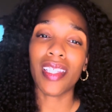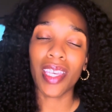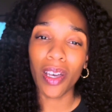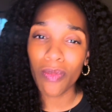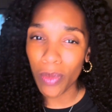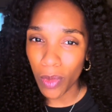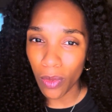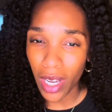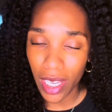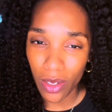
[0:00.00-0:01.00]
They come from the
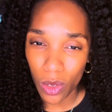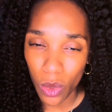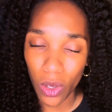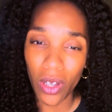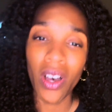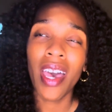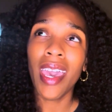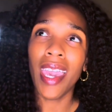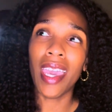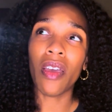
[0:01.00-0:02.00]
rock and the soil,
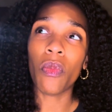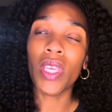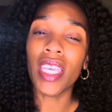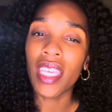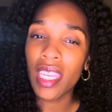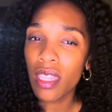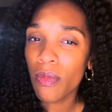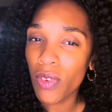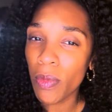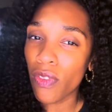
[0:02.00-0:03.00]
and we can get
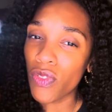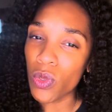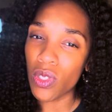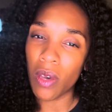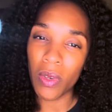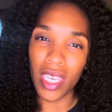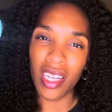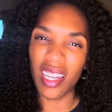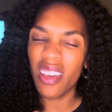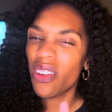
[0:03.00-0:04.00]
them from the foods that we
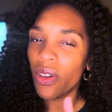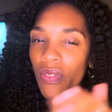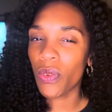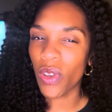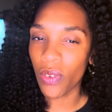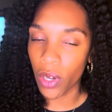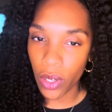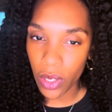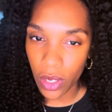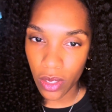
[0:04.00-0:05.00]
eat. And I don't know if you've ever
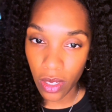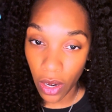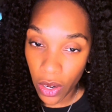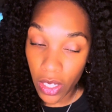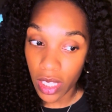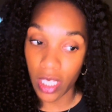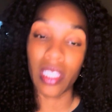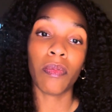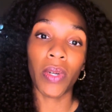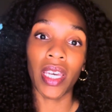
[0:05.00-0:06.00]
heard
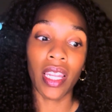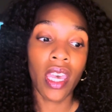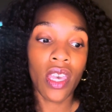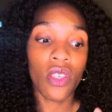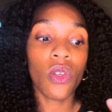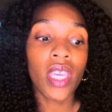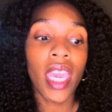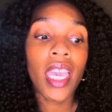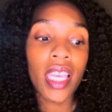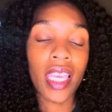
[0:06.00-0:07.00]
this, but you
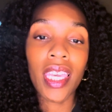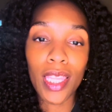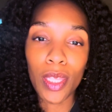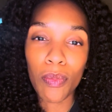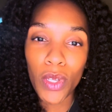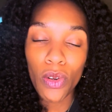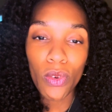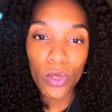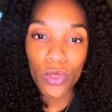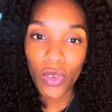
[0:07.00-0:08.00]
can't get the
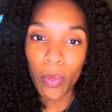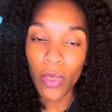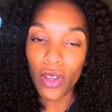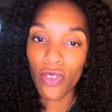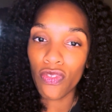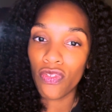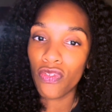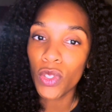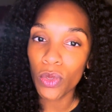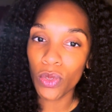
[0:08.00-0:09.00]
minerals from the
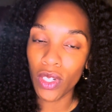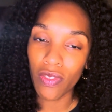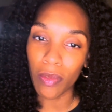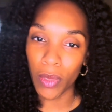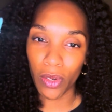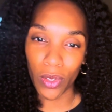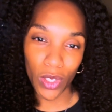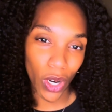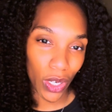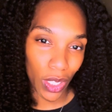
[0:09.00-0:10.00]
food if the
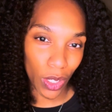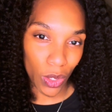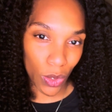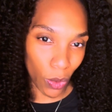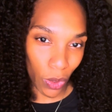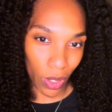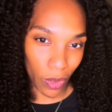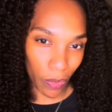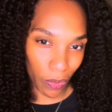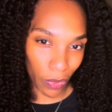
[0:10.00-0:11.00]
minerals aren't in the
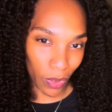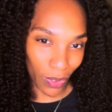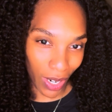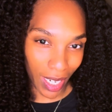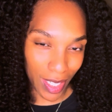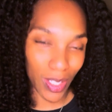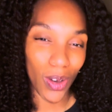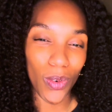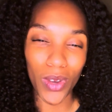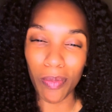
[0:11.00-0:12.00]
soil, right?
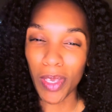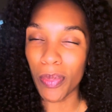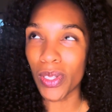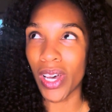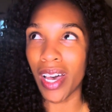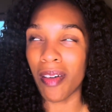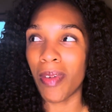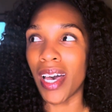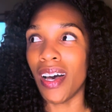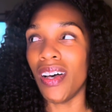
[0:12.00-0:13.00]
So when people talk
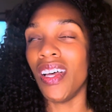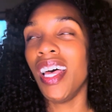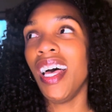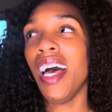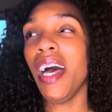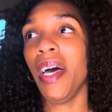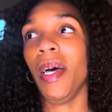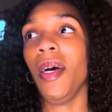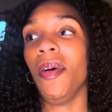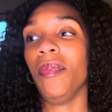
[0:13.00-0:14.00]
about
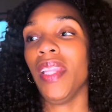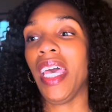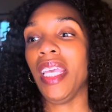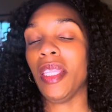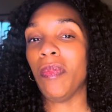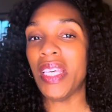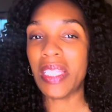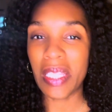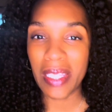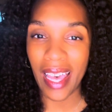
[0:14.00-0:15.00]
like the
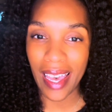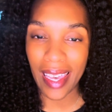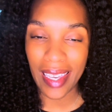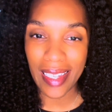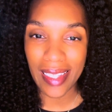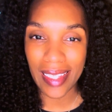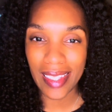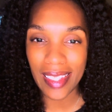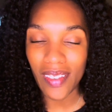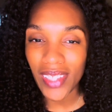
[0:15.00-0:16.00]
pesticides and
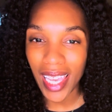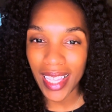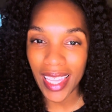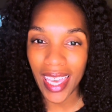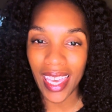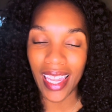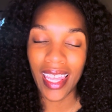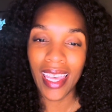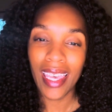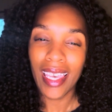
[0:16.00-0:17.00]
stuff like that,
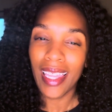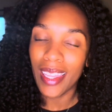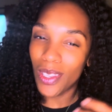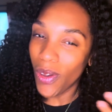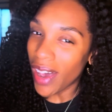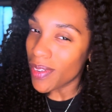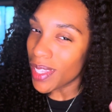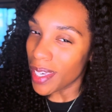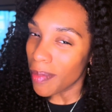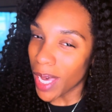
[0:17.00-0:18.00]
you have to
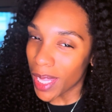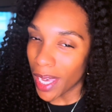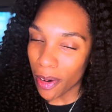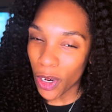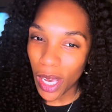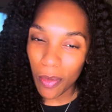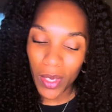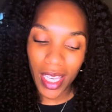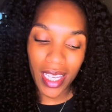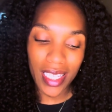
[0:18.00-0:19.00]
think about that, right?
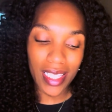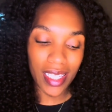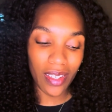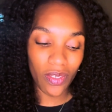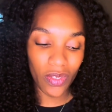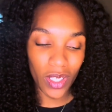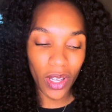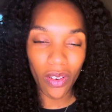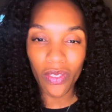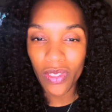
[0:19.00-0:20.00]
Because if
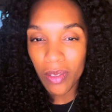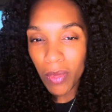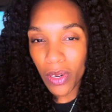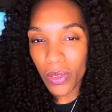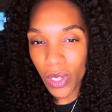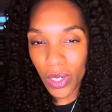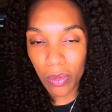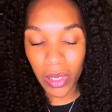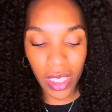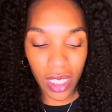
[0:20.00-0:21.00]
the minerals are
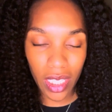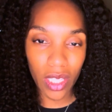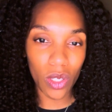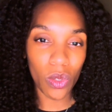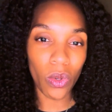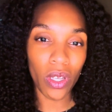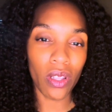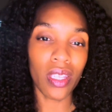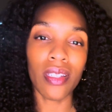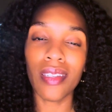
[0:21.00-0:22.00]
depleted in the soil,
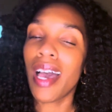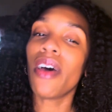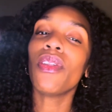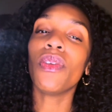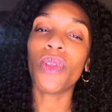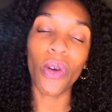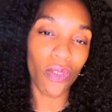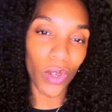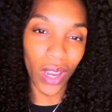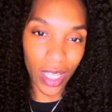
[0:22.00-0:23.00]
then how do you know
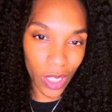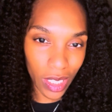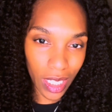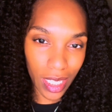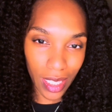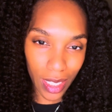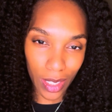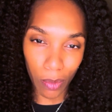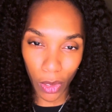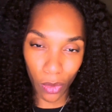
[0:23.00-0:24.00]
if you're actually getting
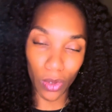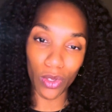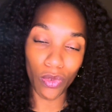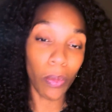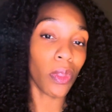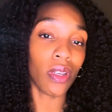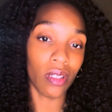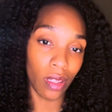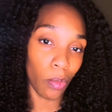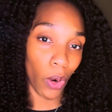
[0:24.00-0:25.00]
these minerals from
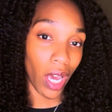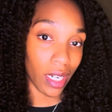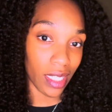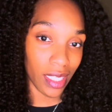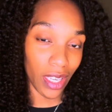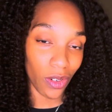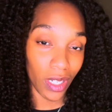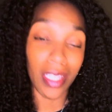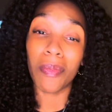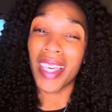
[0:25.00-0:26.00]
the products that you're eating?